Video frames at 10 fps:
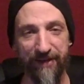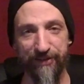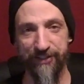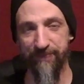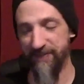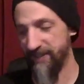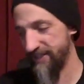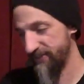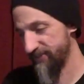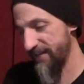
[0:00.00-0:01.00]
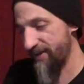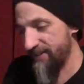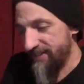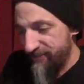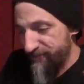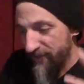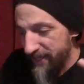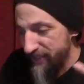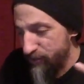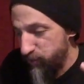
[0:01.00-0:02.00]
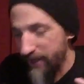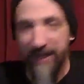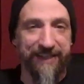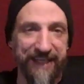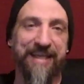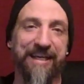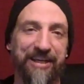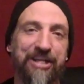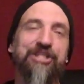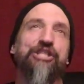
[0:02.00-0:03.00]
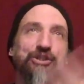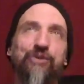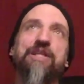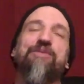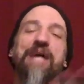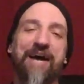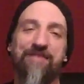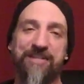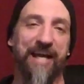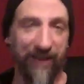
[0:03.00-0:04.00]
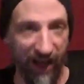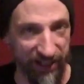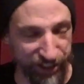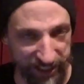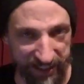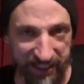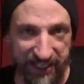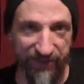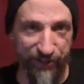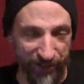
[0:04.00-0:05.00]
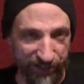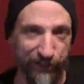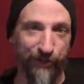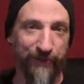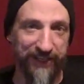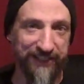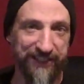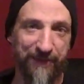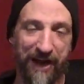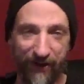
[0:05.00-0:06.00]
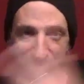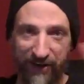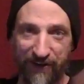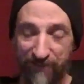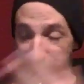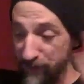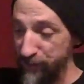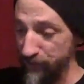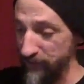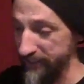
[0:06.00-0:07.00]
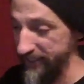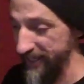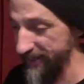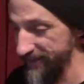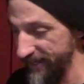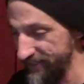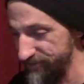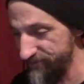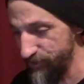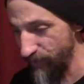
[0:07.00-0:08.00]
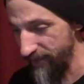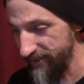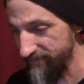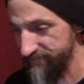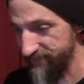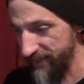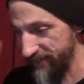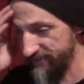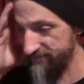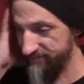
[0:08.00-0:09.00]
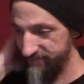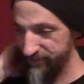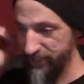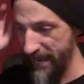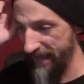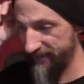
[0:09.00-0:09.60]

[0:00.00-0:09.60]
in or something like that. It's fucking 2019. Surely we have the technology that you could tune in somehow virtually and join the fucking chat